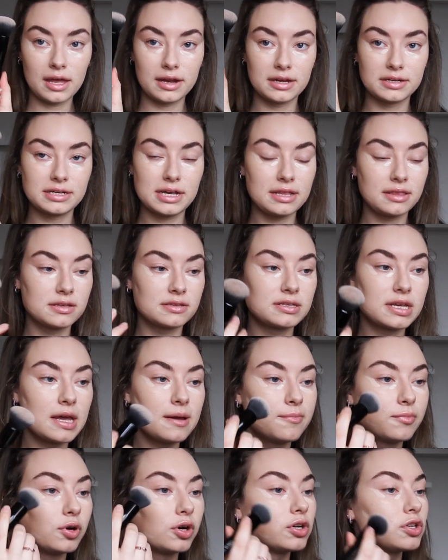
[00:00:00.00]
And I take the
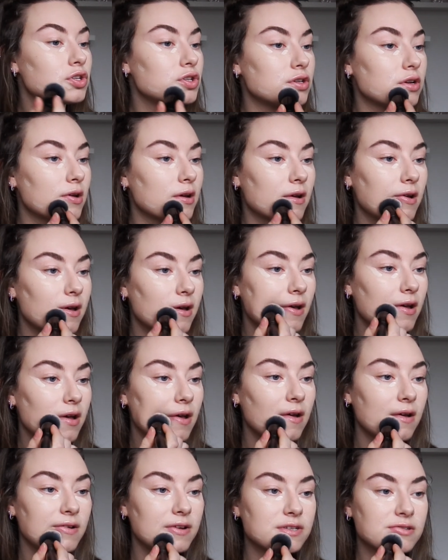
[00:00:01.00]
same brush
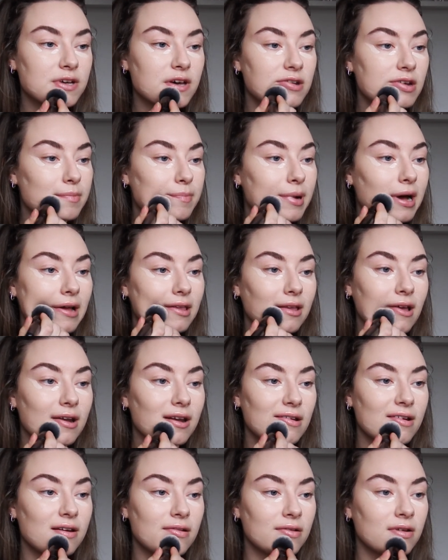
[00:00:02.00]
and just kind of pat
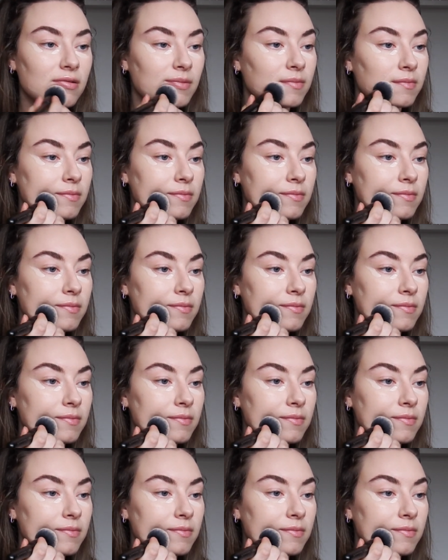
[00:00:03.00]
that in.